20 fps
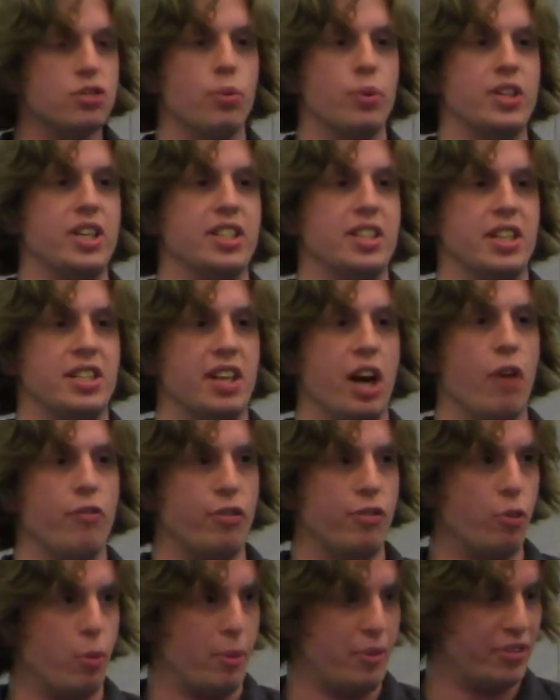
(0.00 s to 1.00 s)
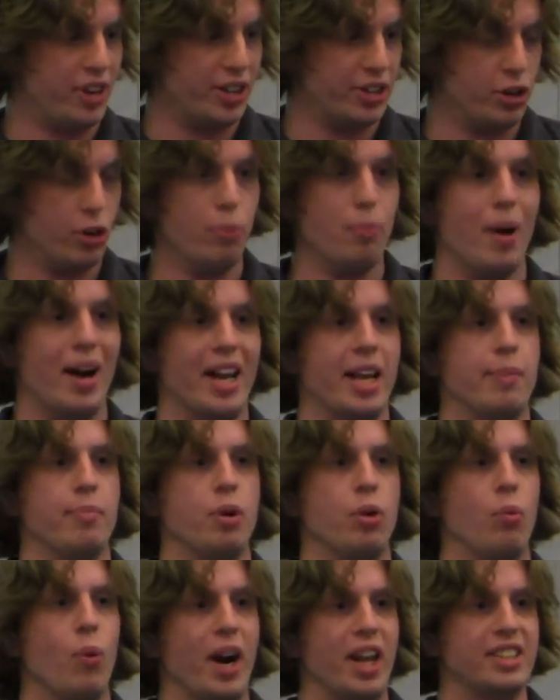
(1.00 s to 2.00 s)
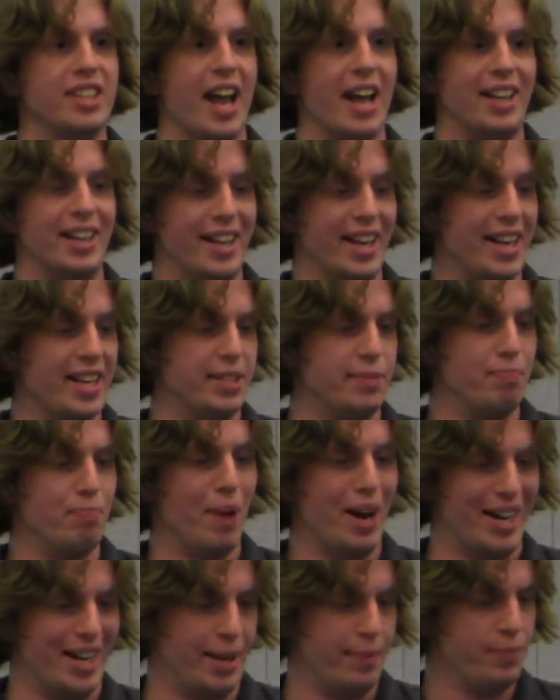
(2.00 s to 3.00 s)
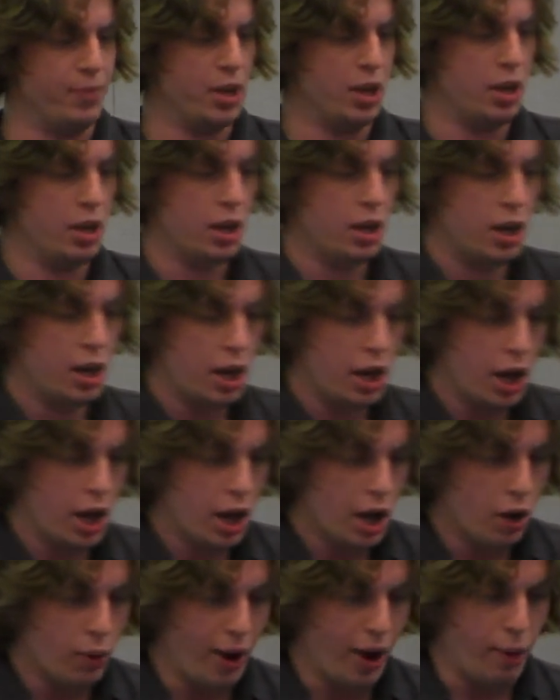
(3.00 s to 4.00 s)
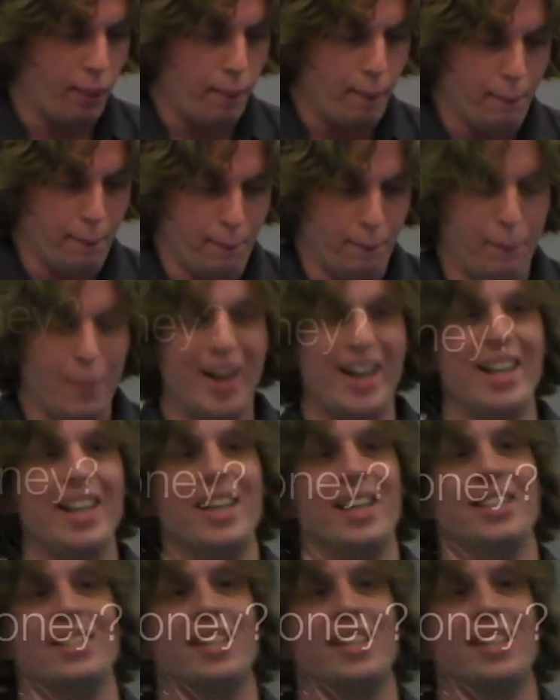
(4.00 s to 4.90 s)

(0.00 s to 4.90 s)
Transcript: which is itself a form of digital money. But what exactly is money? well, money is a